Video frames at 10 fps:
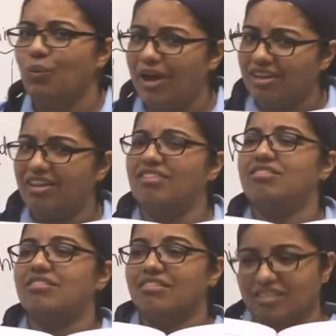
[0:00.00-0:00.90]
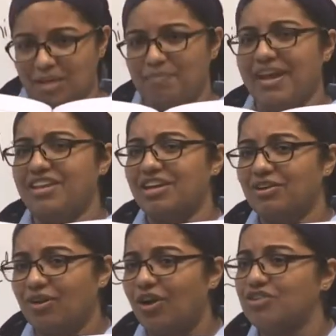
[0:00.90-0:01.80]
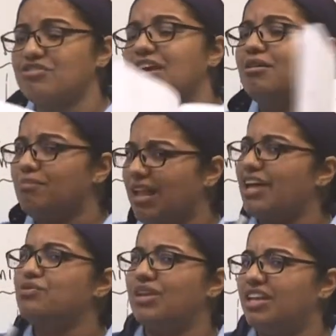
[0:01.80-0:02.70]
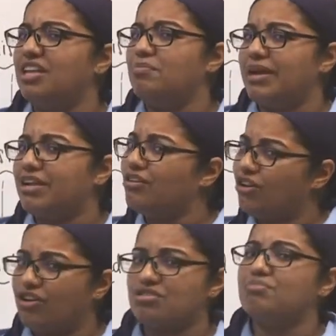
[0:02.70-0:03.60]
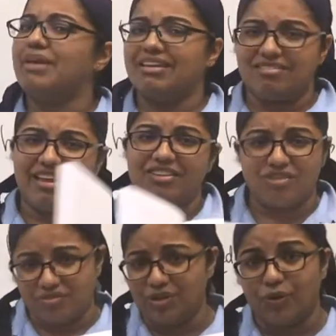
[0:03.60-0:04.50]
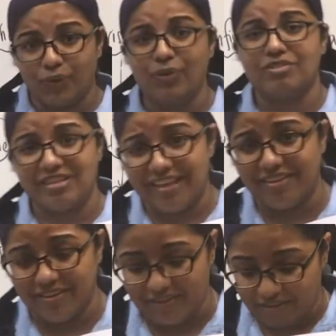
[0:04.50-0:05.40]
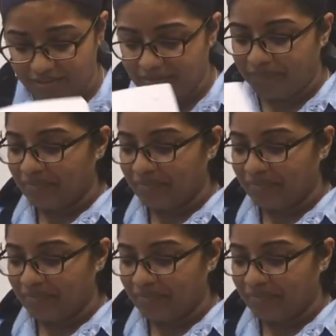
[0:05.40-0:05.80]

what is dependent clause plus with independent clause makes sense of the whole sentence.